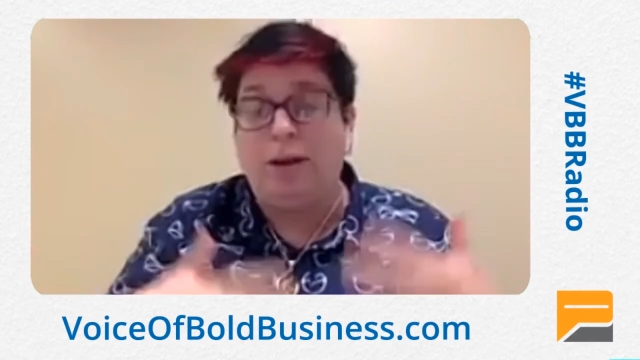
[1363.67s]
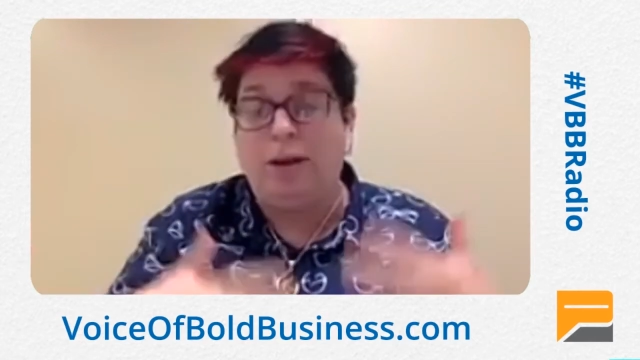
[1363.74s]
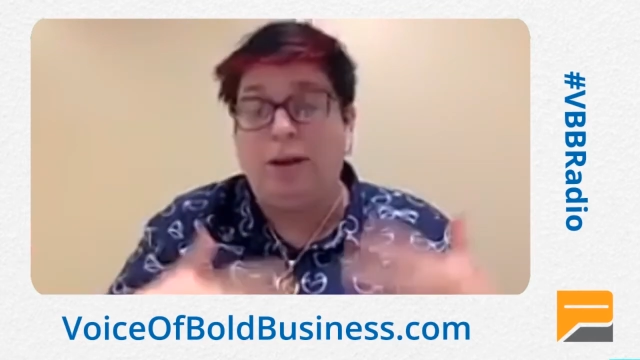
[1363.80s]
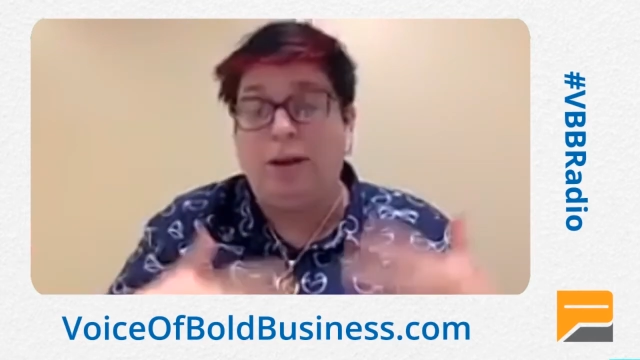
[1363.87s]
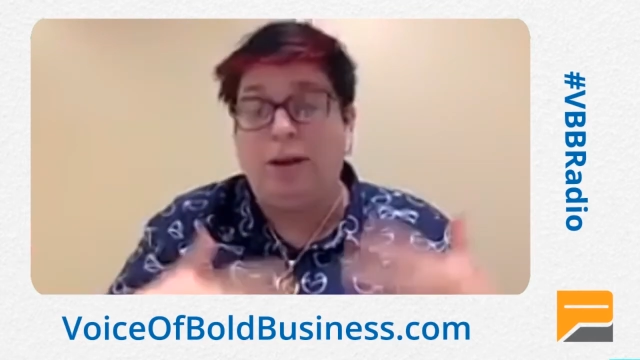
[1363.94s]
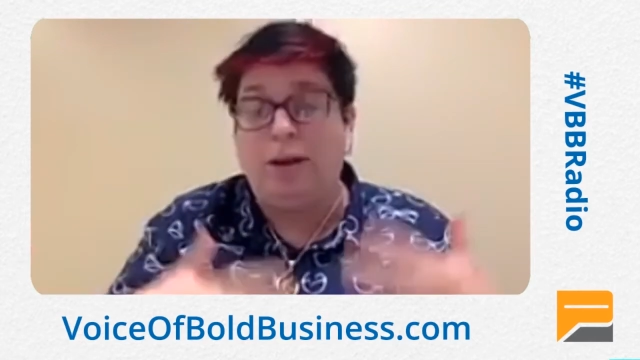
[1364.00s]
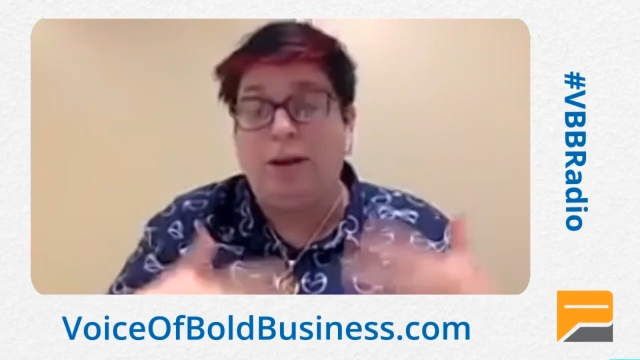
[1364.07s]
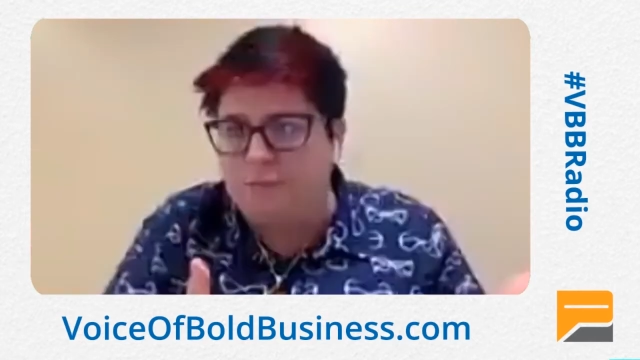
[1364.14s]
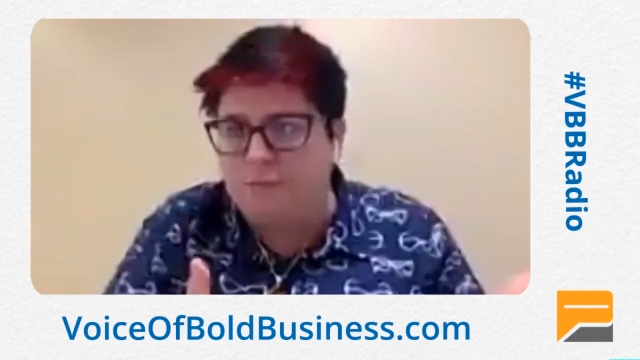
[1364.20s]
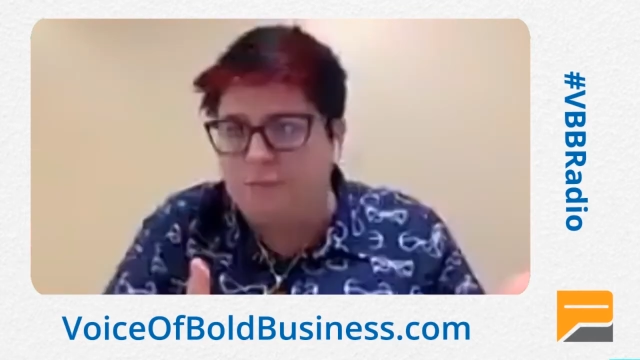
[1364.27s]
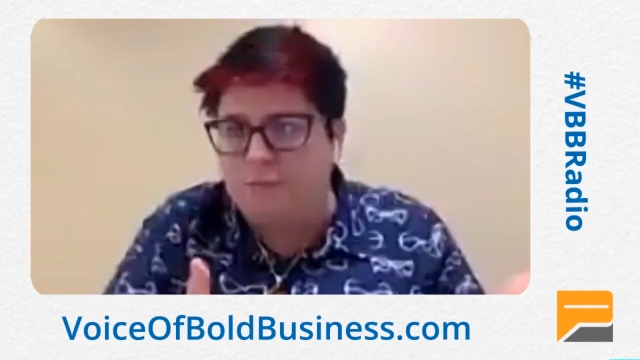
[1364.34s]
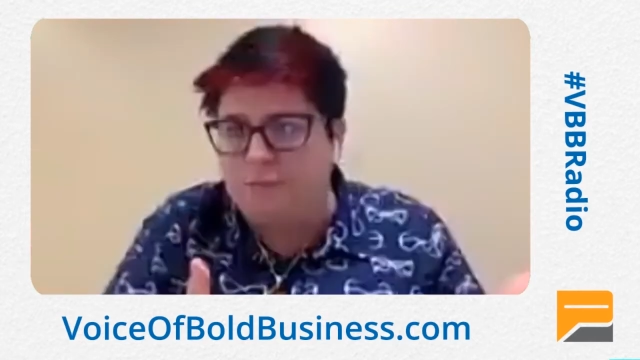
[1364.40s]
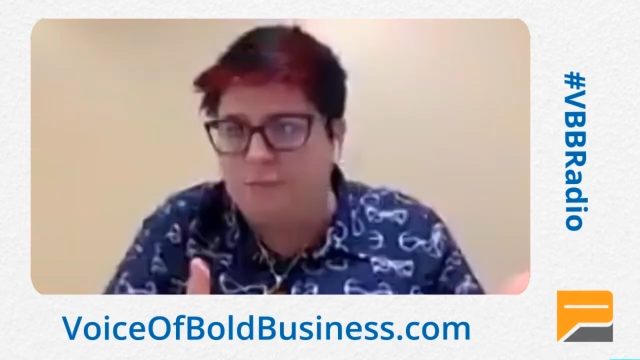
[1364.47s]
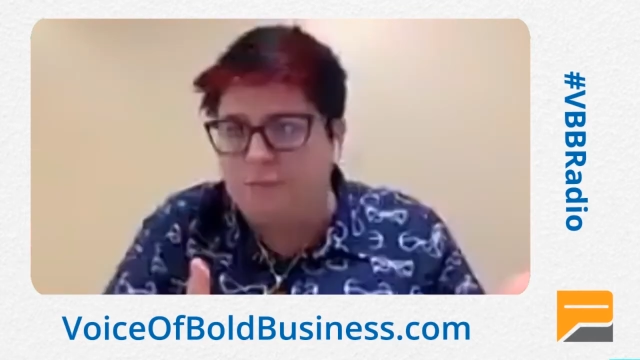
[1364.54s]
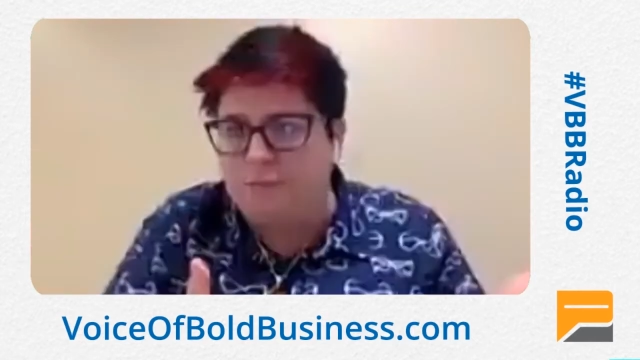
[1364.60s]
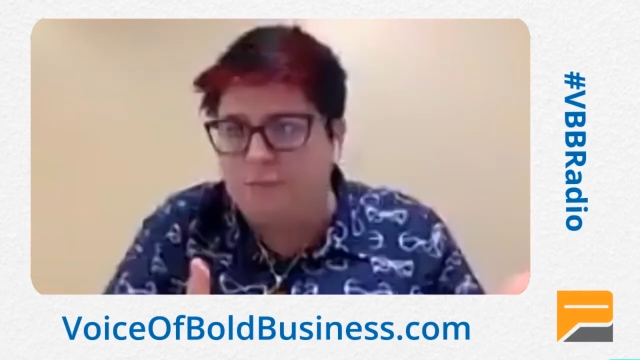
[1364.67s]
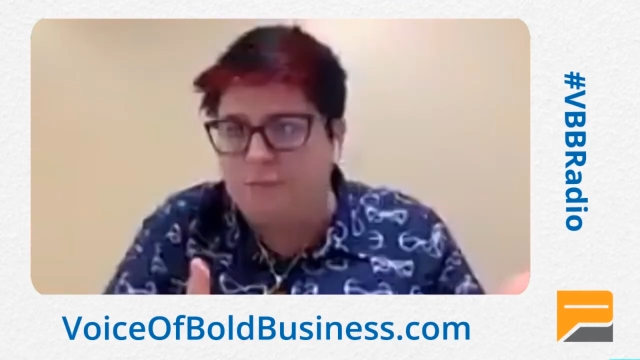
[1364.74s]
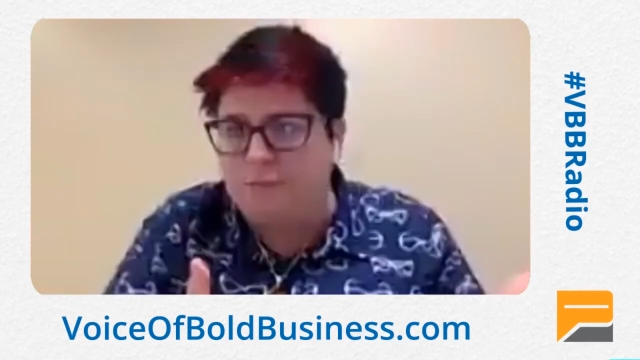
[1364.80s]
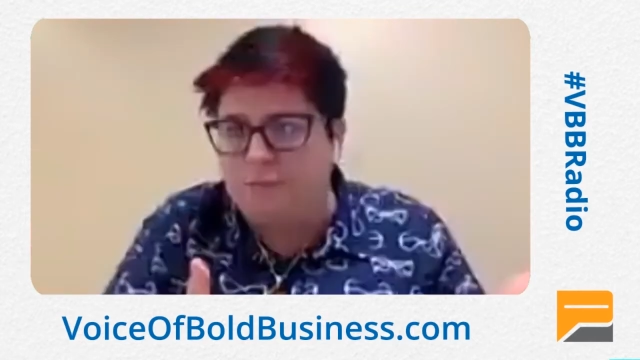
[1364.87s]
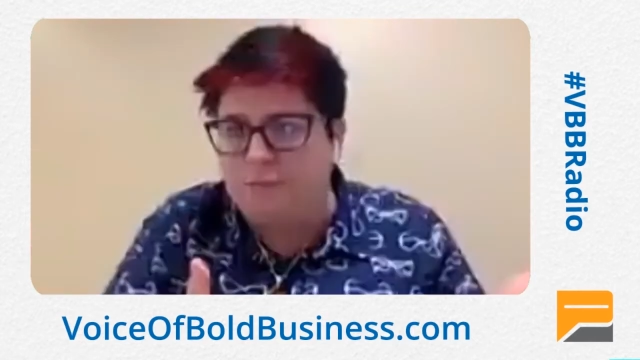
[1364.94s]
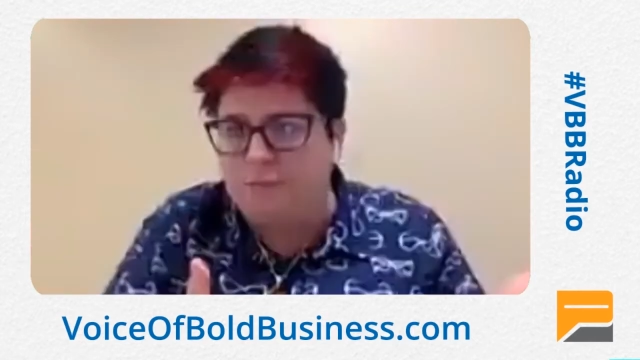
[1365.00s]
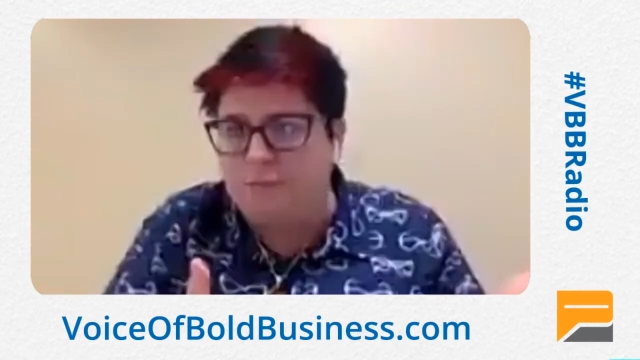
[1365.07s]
There's some, in my opinion,